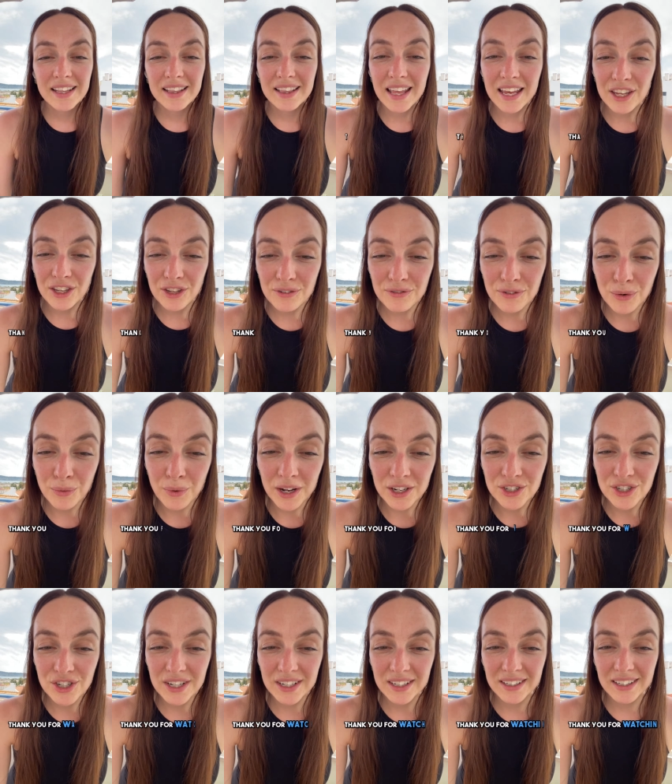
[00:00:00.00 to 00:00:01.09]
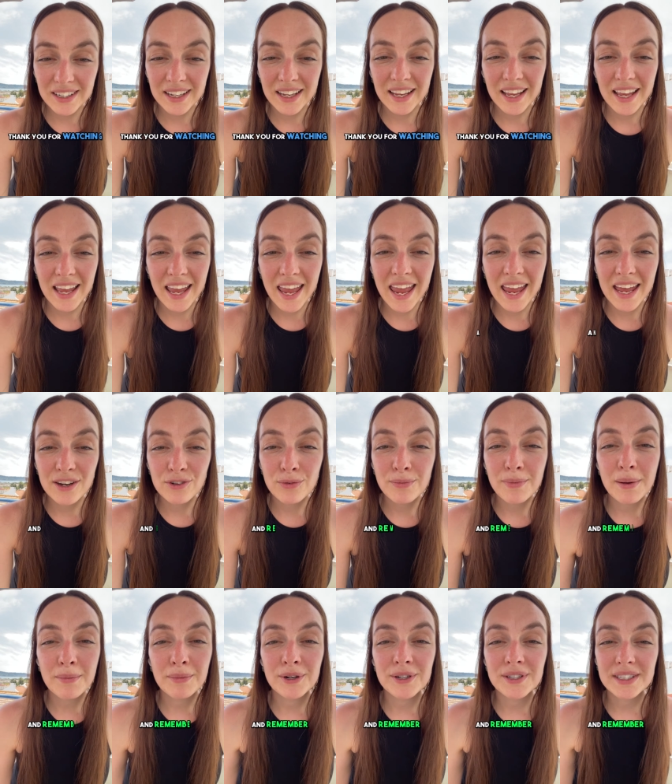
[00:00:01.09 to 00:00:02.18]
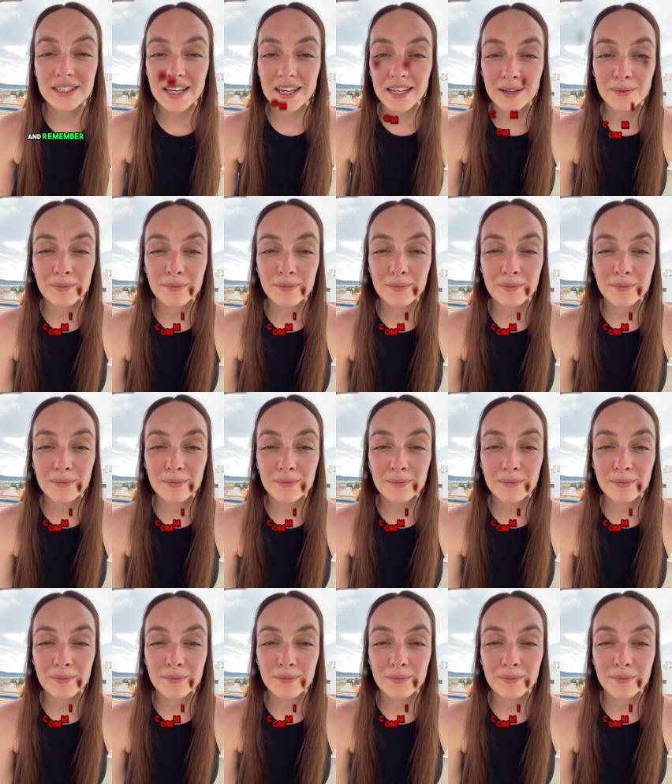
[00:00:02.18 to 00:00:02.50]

Thank you for watching, and remember, stay